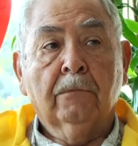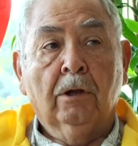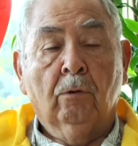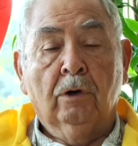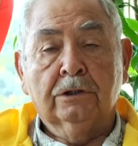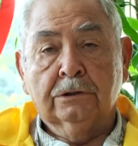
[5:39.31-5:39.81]

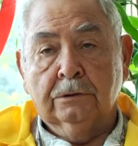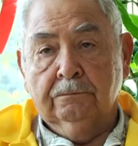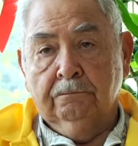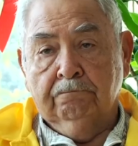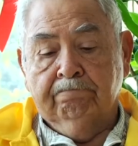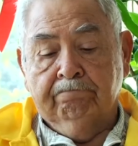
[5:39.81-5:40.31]
It was
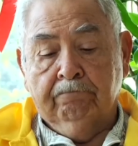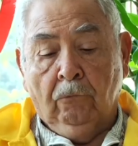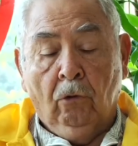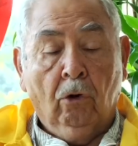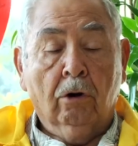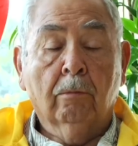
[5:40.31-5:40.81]

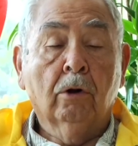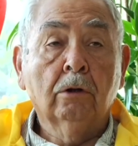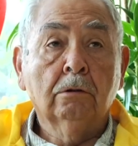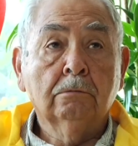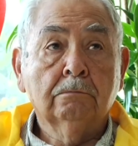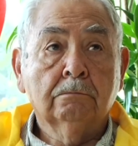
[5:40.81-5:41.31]

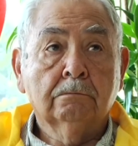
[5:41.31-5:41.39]
horrible.